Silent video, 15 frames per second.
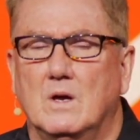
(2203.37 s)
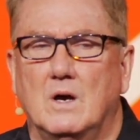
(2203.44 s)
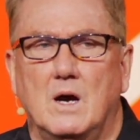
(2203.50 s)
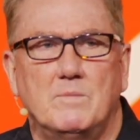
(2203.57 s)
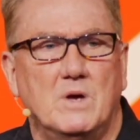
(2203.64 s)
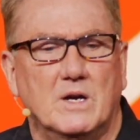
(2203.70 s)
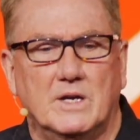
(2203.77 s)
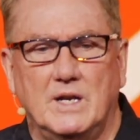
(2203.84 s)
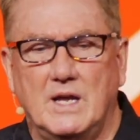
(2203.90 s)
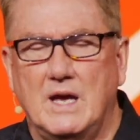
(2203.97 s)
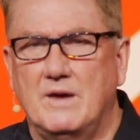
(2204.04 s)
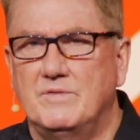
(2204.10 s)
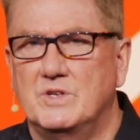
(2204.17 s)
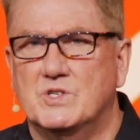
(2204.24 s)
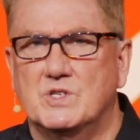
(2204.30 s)
I'm not going to
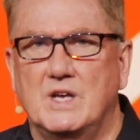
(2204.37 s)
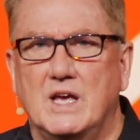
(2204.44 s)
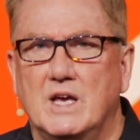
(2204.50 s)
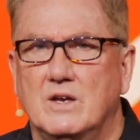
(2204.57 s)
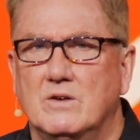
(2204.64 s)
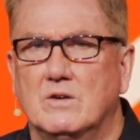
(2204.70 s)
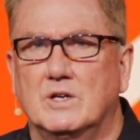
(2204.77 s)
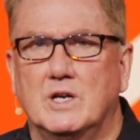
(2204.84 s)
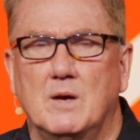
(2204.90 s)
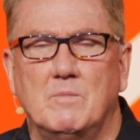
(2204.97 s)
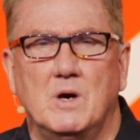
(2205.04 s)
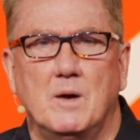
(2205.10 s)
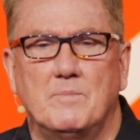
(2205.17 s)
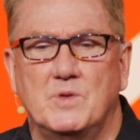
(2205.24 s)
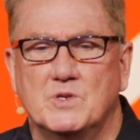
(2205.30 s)
have you stand or come up.